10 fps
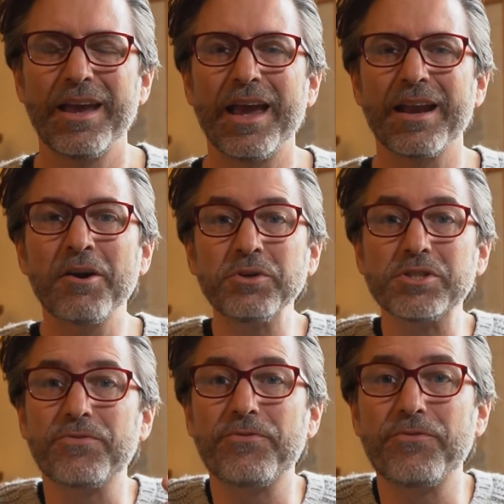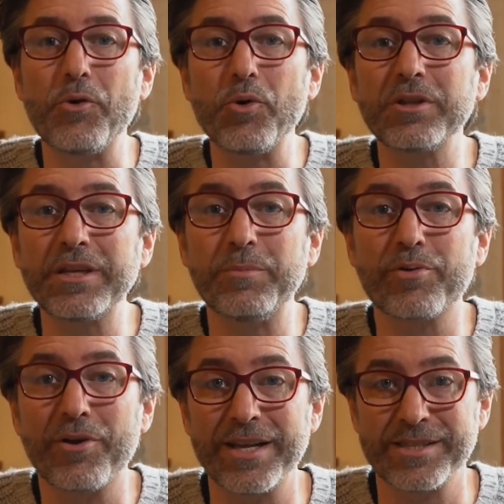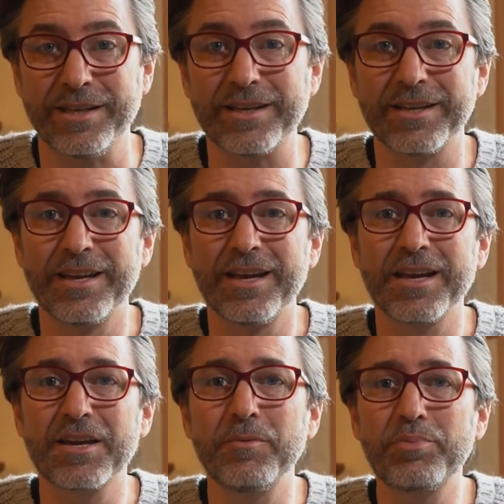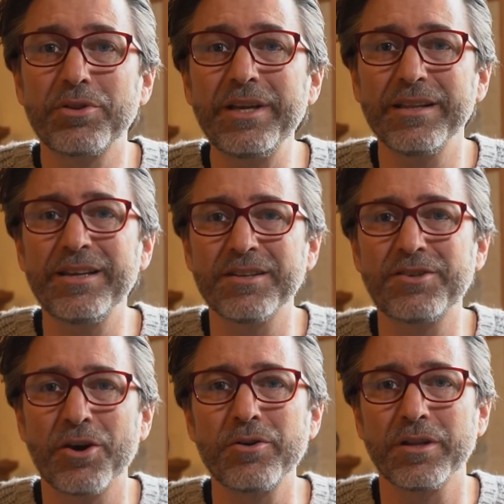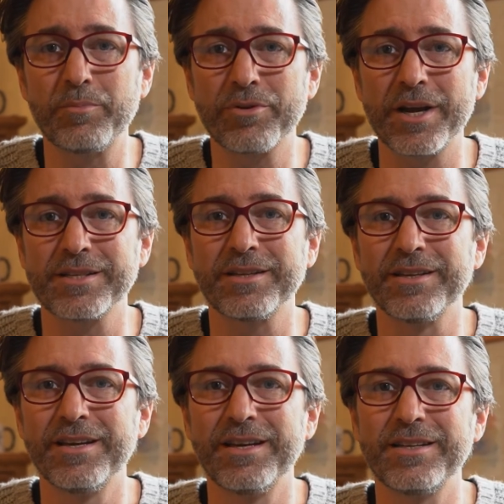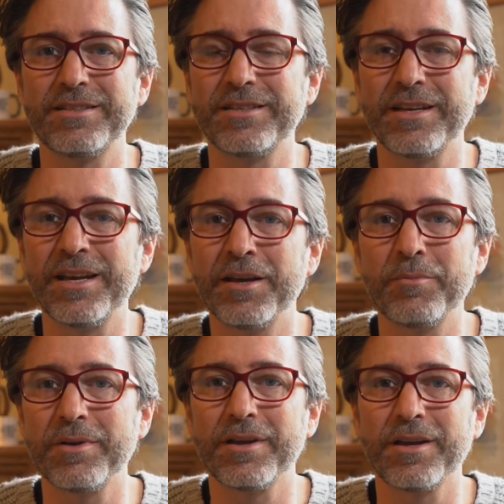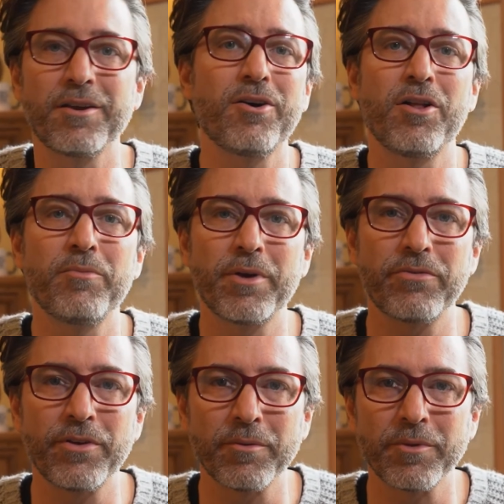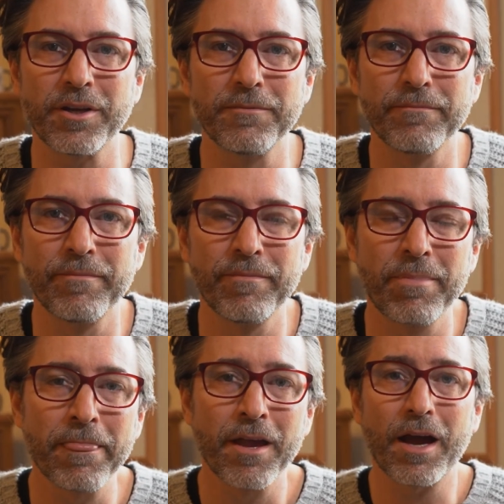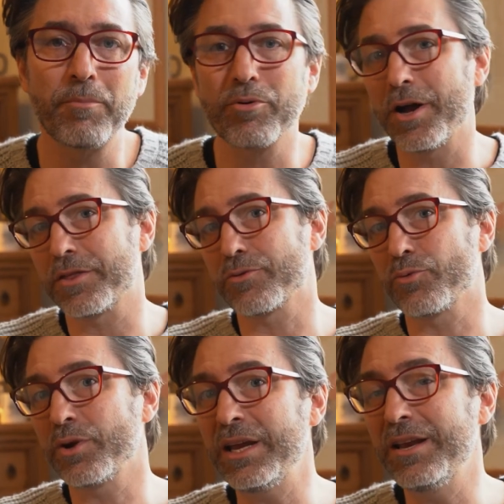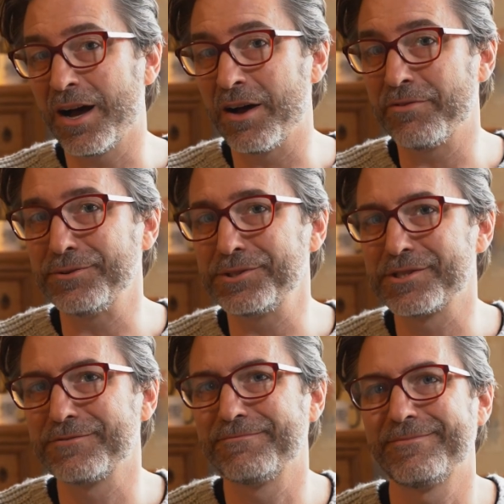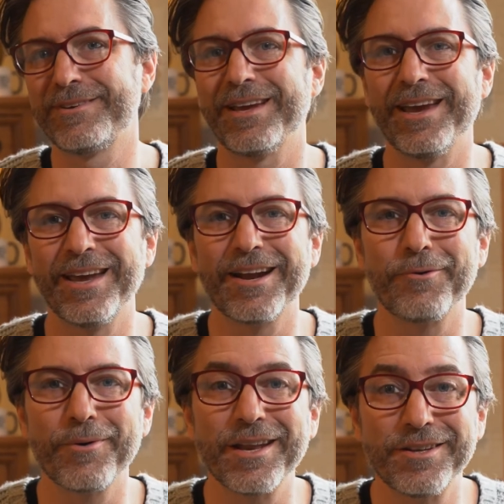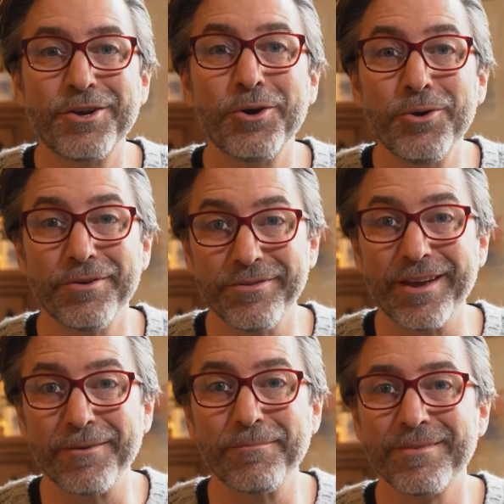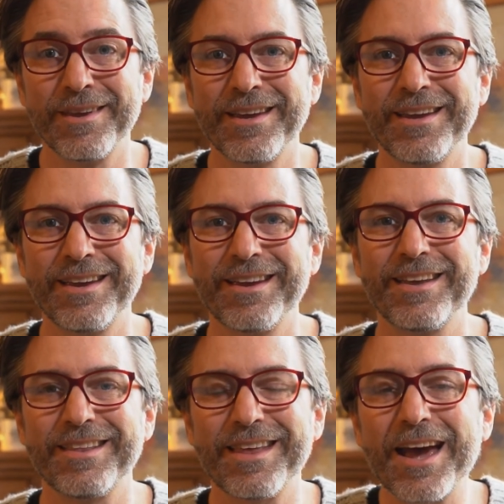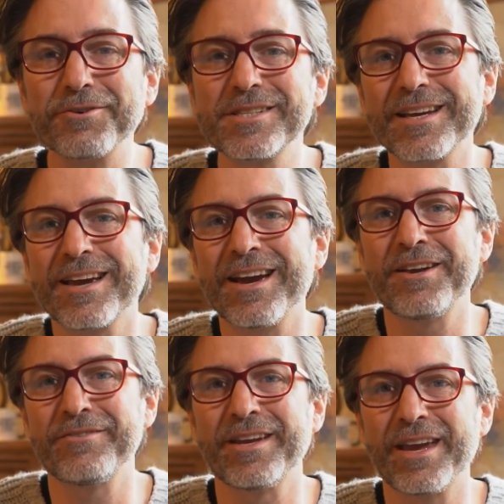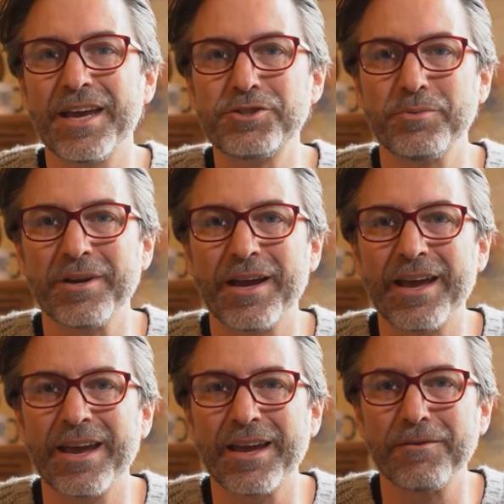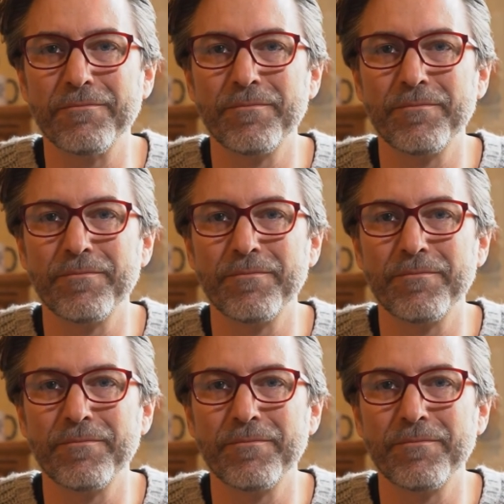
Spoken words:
And I was fully present, completely and totally present to him and all of my family. I brought 3 novels and I read 2 of them. That was the kind of engagement I had.